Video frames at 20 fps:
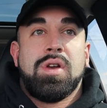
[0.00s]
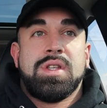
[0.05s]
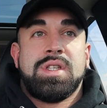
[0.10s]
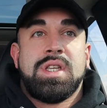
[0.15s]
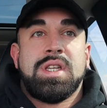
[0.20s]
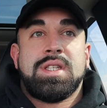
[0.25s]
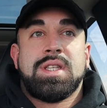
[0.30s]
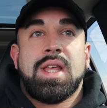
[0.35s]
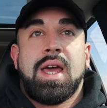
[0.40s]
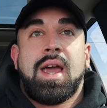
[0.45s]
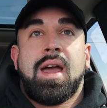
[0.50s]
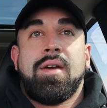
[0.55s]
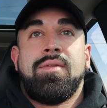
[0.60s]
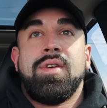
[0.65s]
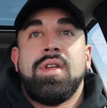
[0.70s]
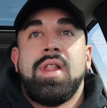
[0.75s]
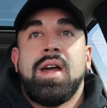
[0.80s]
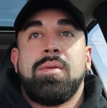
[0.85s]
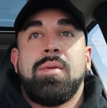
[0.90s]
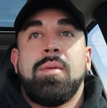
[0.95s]
And it's just like, I
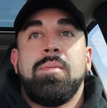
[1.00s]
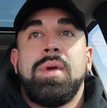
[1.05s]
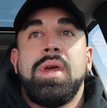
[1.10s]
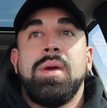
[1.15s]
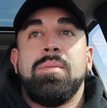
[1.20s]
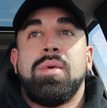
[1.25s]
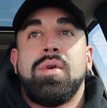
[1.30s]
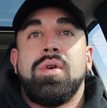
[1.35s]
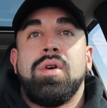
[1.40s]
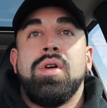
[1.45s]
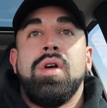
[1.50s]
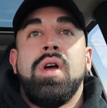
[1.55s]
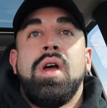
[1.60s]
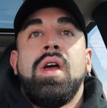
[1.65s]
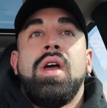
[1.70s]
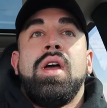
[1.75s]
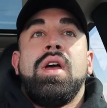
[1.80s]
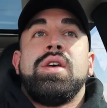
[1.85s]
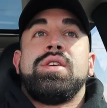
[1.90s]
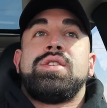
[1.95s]
feel like when people
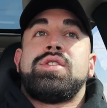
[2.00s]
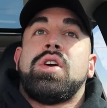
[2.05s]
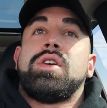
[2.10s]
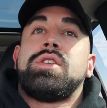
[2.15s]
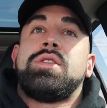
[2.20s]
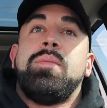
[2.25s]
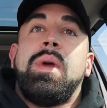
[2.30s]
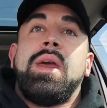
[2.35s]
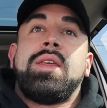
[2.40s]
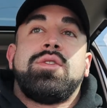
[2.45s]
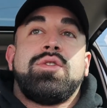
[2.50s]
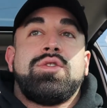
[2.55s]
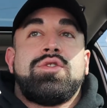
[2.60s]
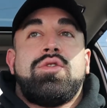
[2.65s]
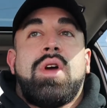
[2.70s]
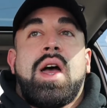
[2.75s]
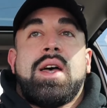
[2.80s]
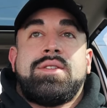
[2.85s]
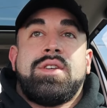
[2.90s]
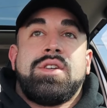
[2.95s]
start to make those
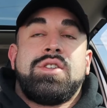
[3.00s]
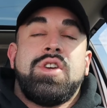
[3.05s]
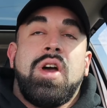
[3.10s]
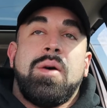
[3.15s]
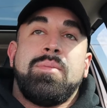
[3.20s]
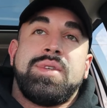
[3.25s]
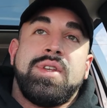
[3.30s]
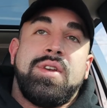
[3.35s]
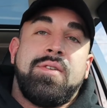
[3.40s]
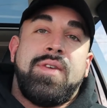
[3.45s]
drastic jumps,